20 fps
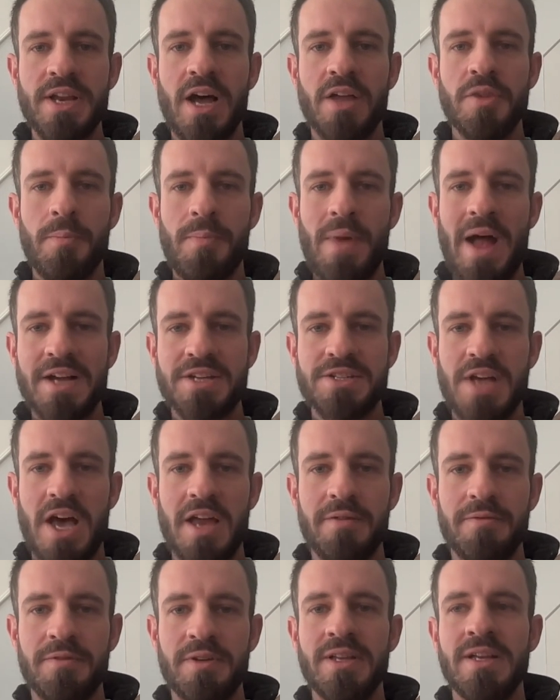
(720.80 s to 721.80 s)
on the
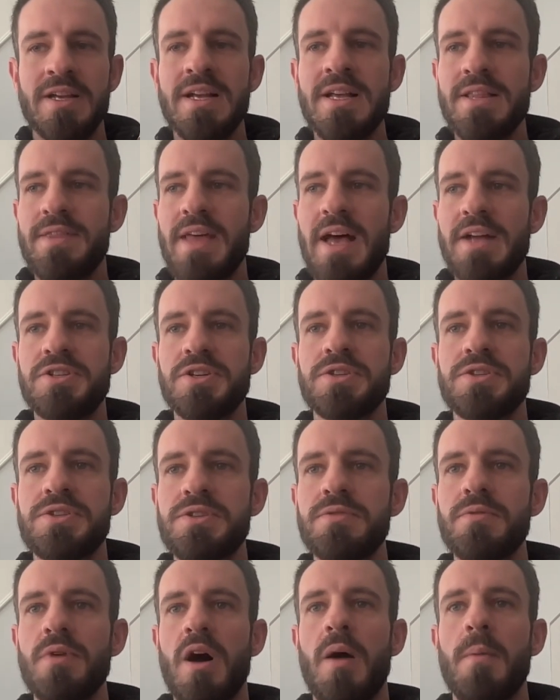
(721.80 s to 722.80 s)
backside of it that
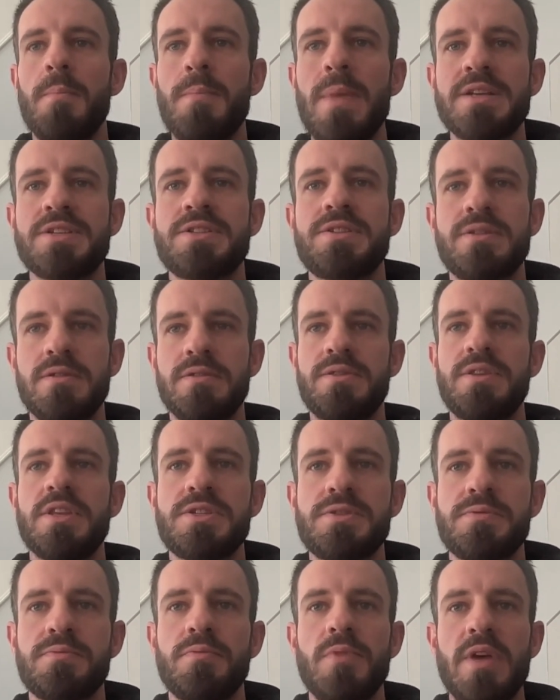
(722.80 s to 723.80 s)
just makes
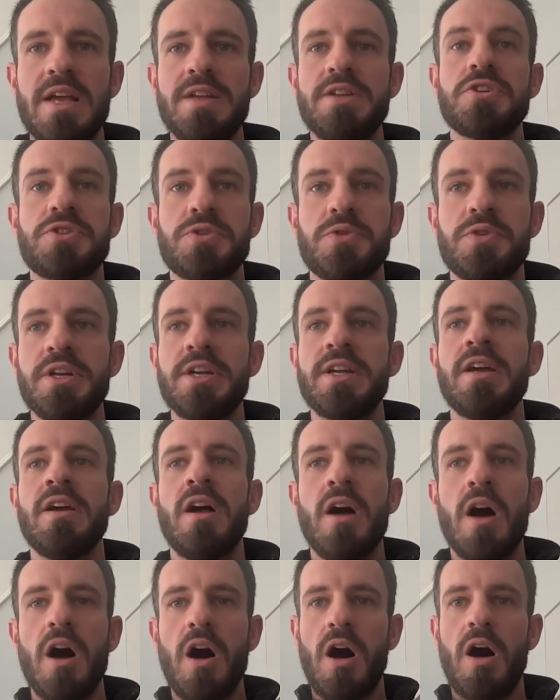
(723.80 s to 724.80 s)
this industry
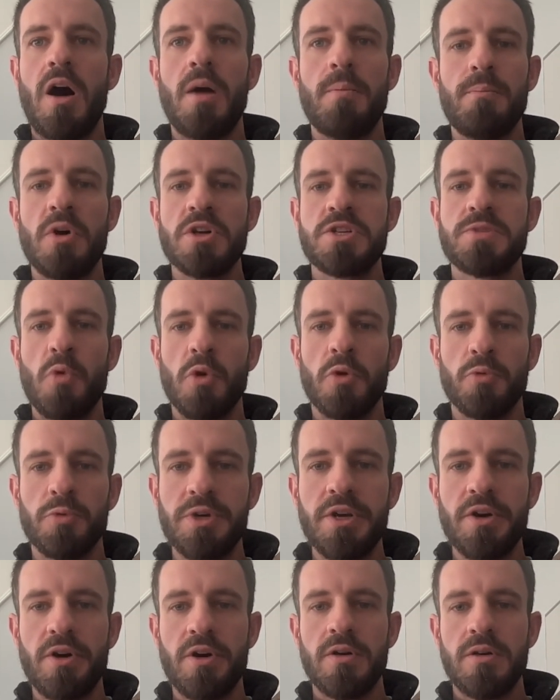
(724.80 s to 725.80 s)
much more
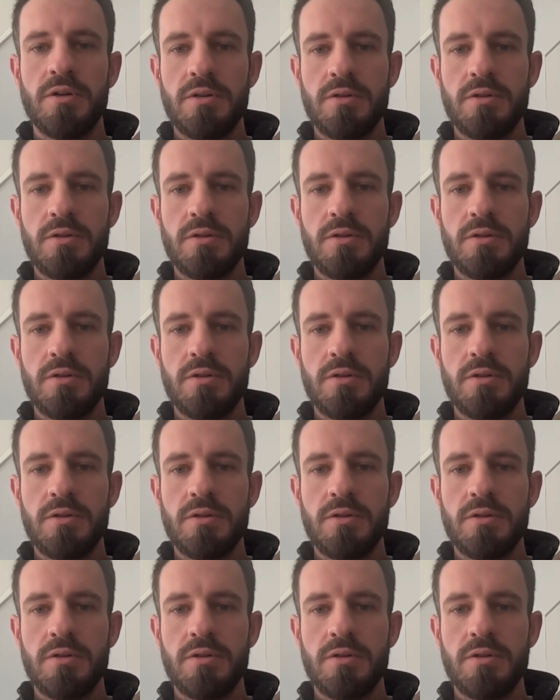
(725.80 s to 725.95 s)
real.